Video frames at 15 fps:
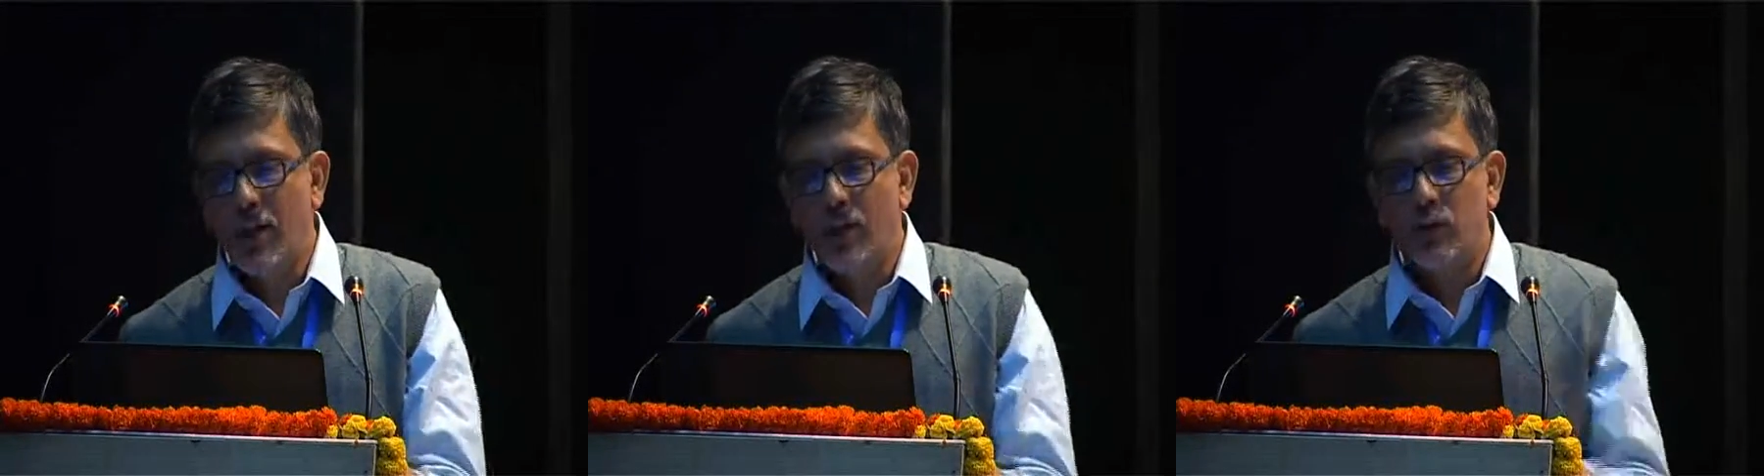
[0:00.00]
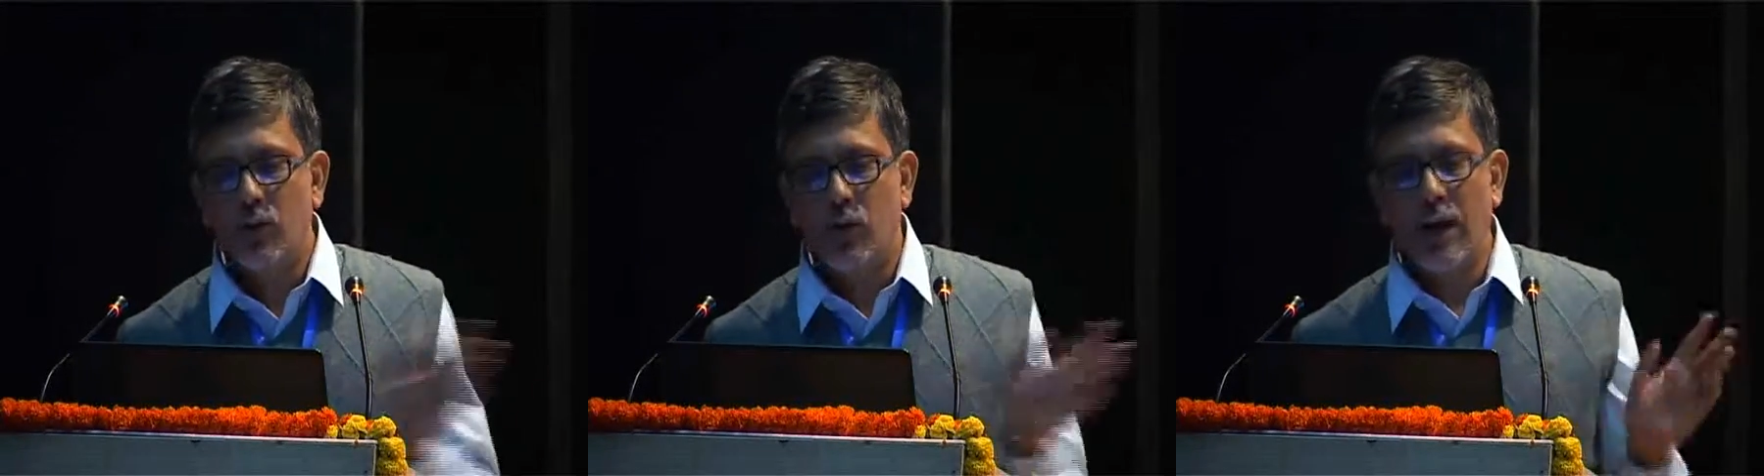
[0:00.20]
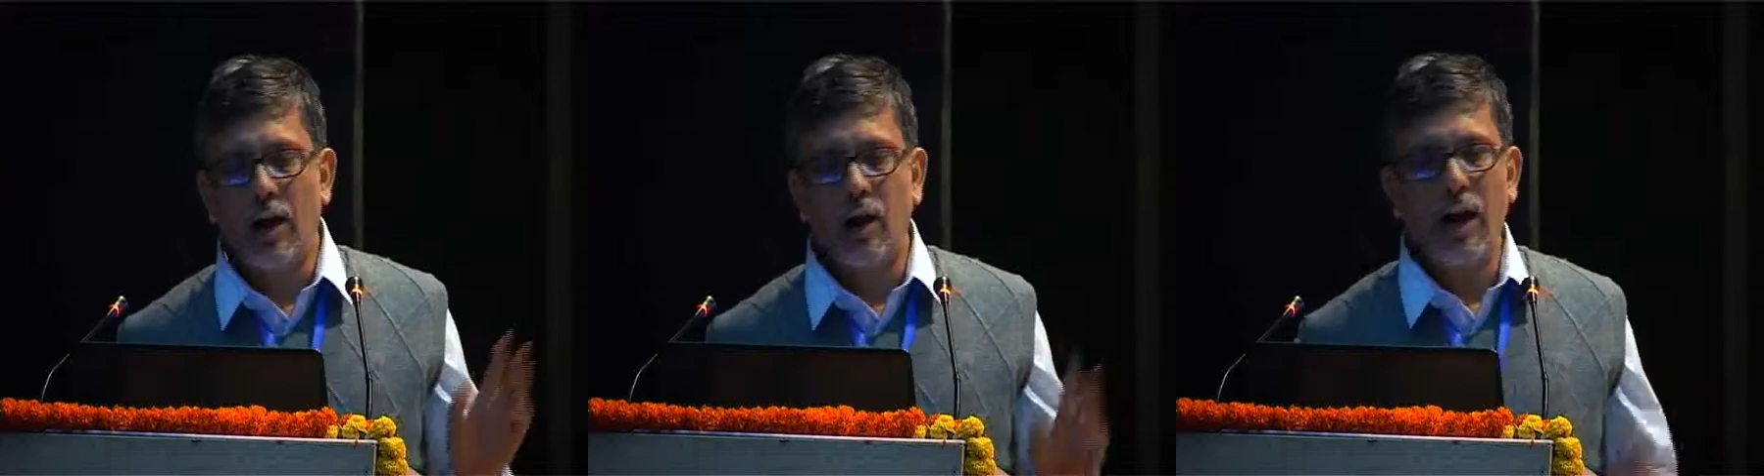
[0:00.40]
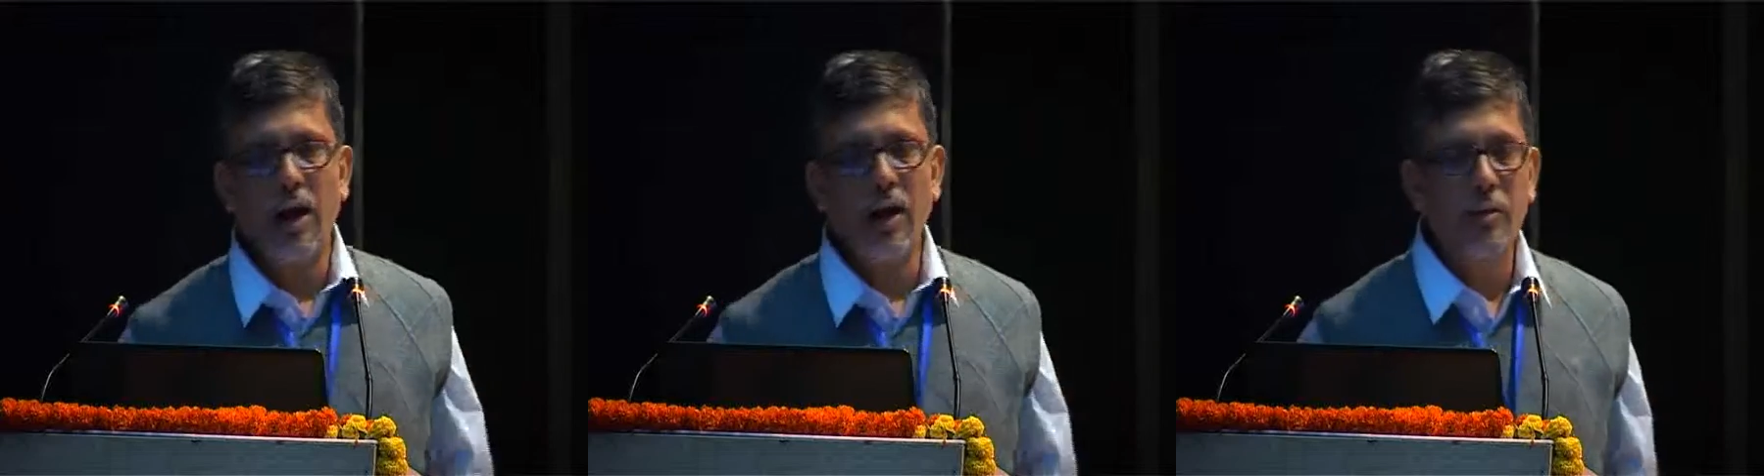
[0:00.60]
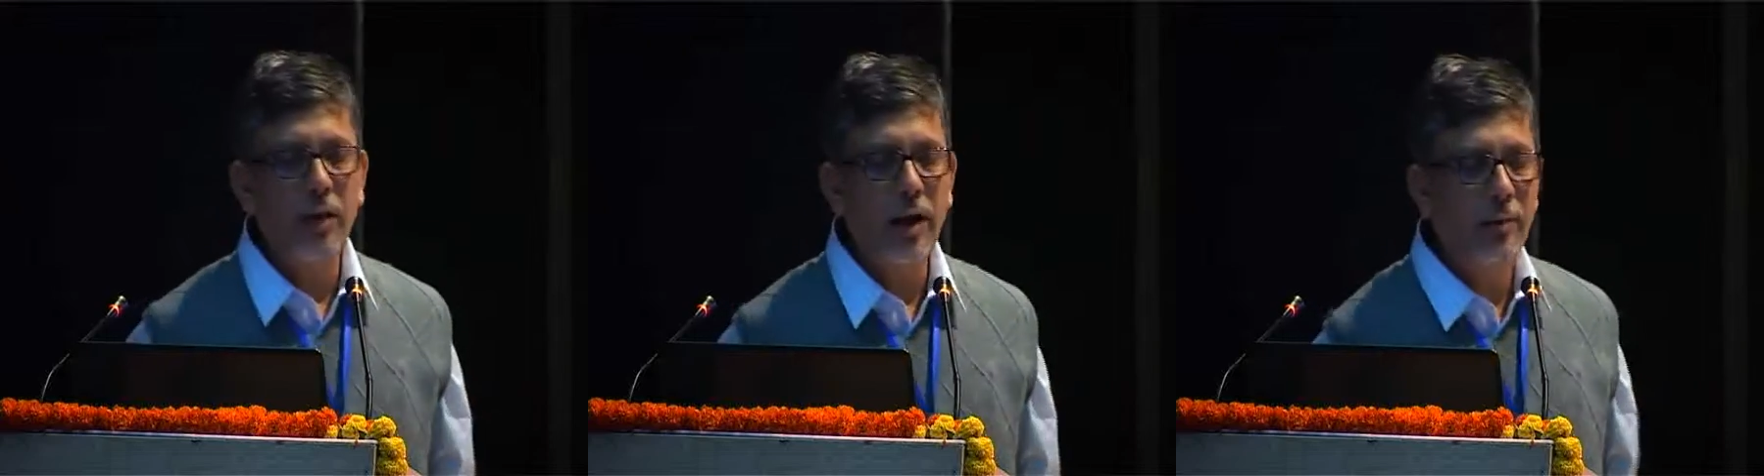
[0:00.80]
So,
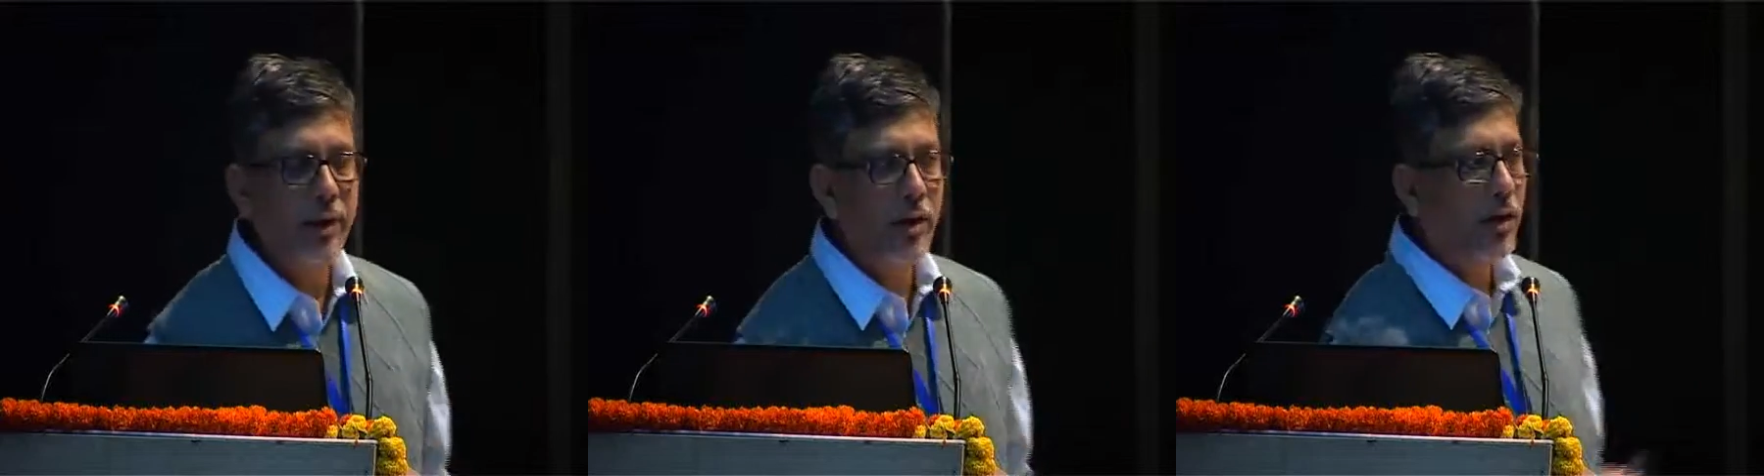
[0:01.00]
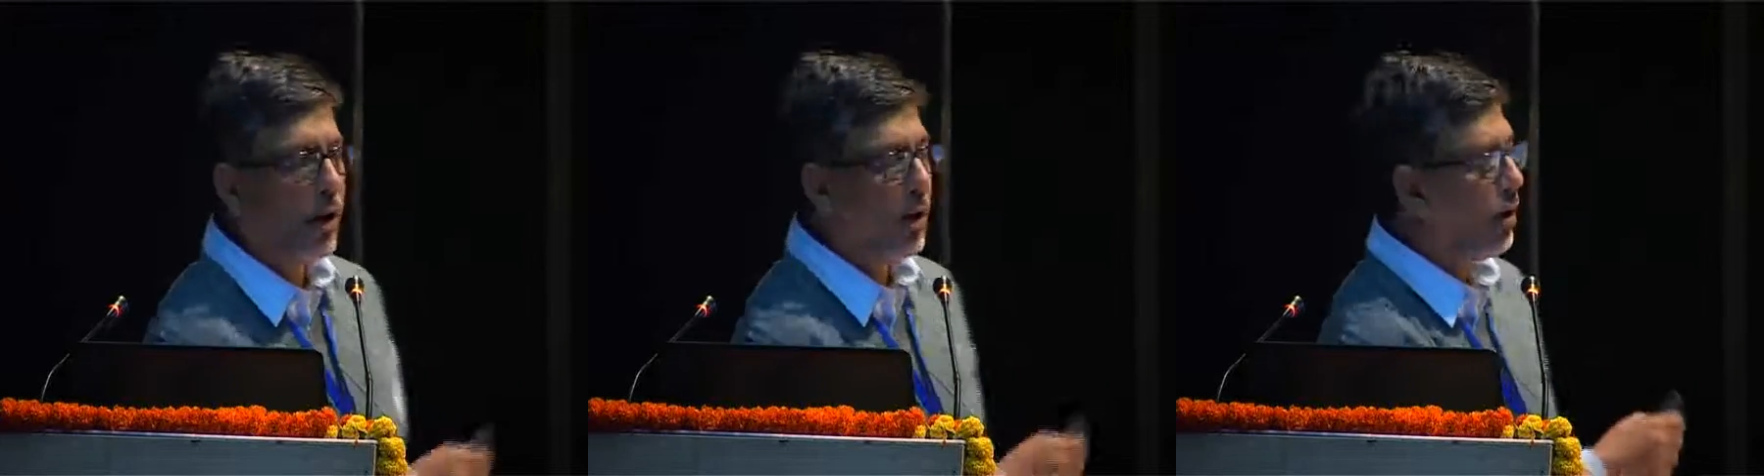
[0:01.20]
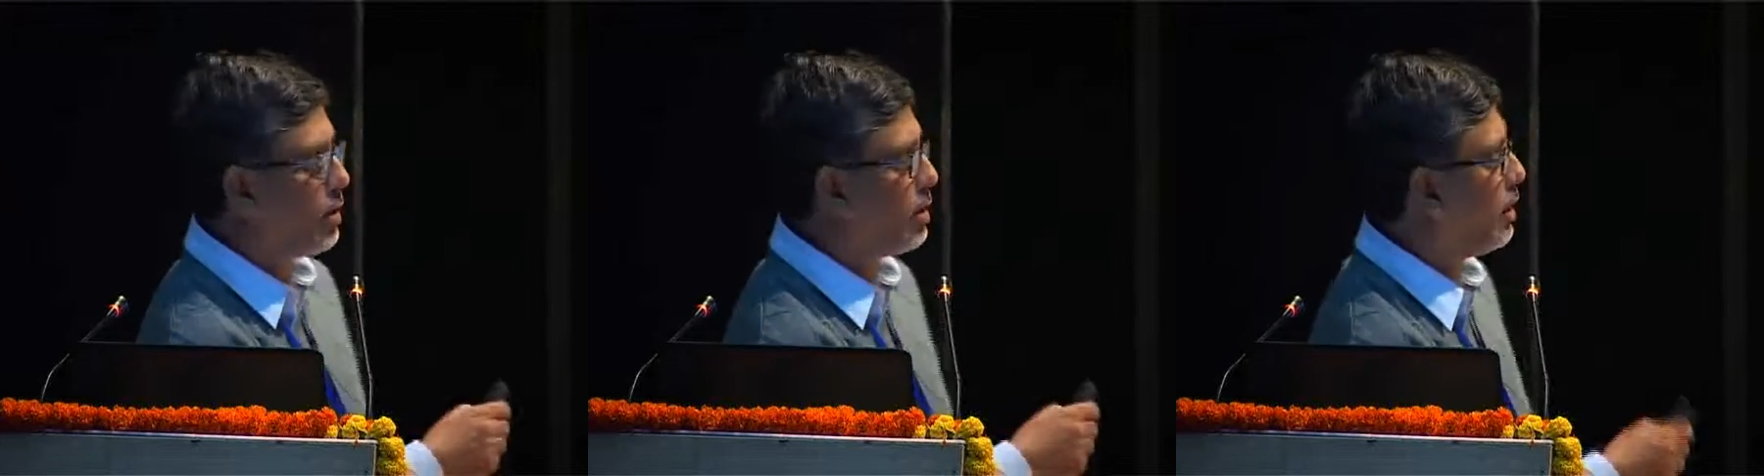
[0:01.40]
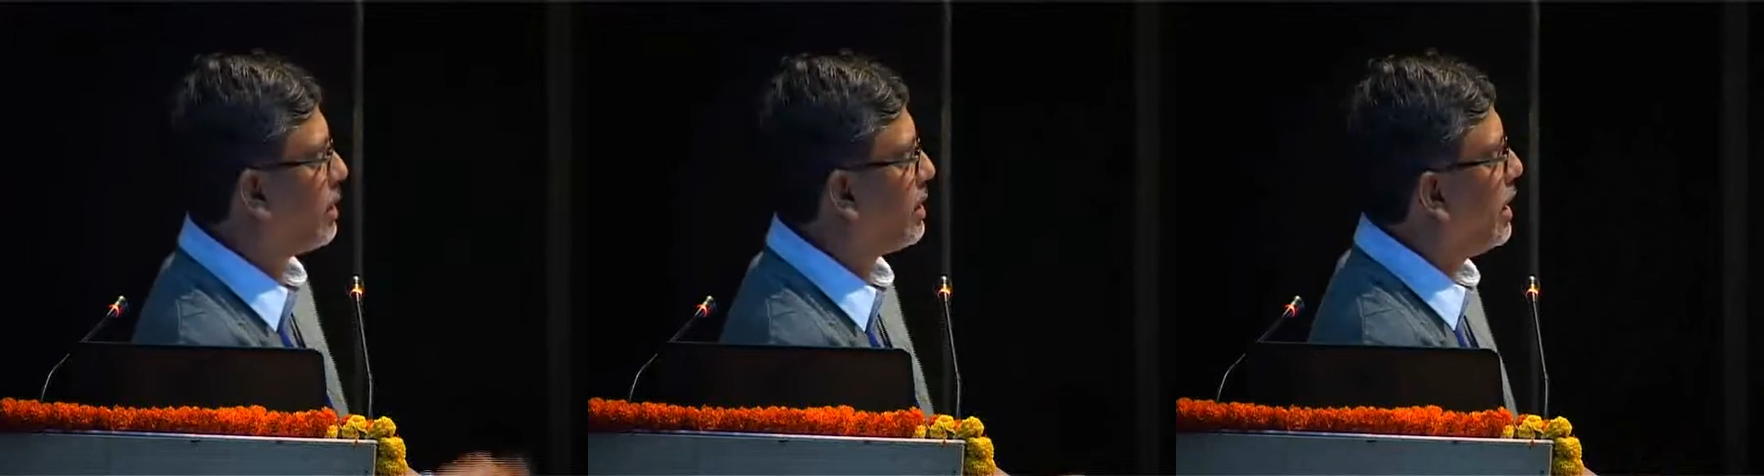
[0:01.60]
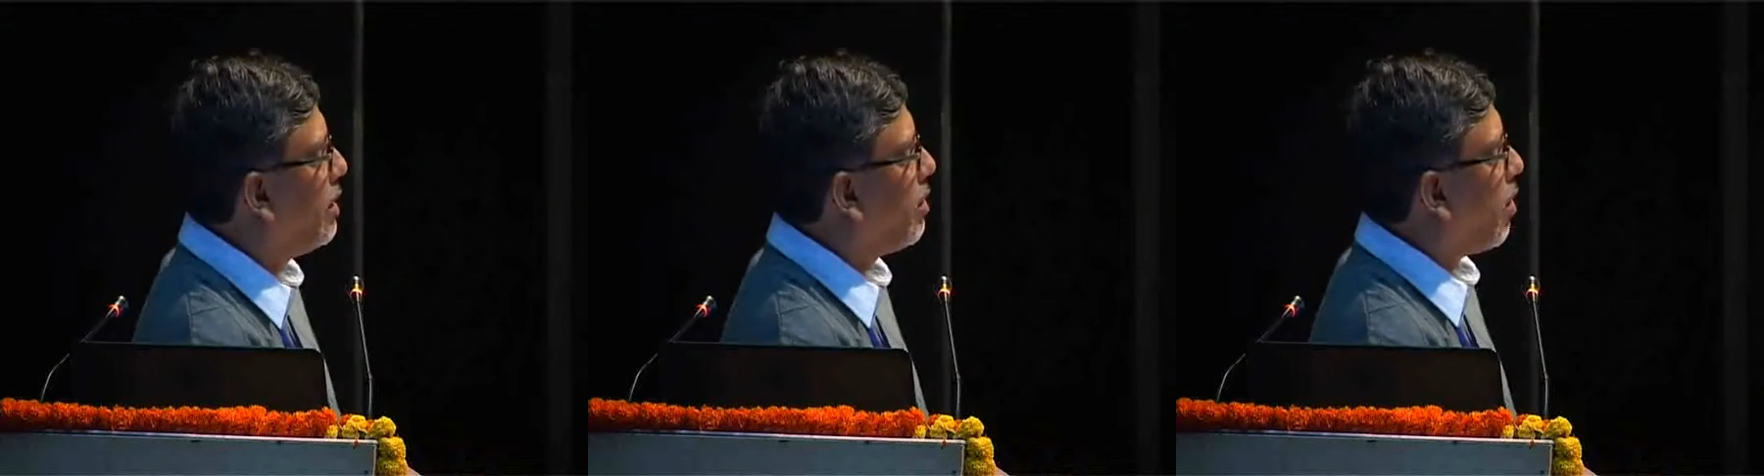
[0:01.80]
seeing